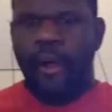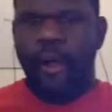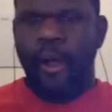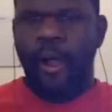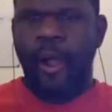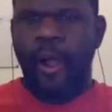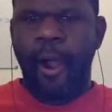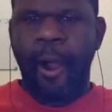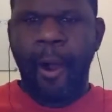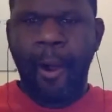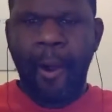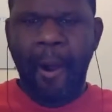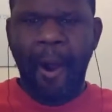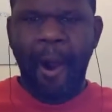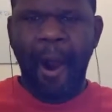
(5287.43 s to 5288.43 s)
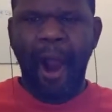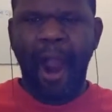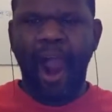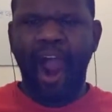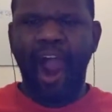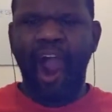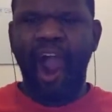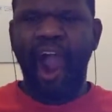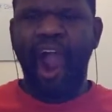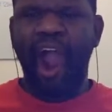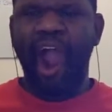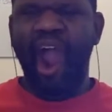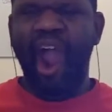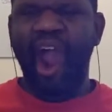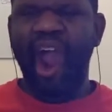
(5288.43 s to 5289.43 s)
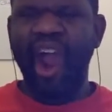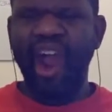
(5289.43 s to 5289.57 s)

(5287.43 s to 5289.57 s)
kind of crazy because when you go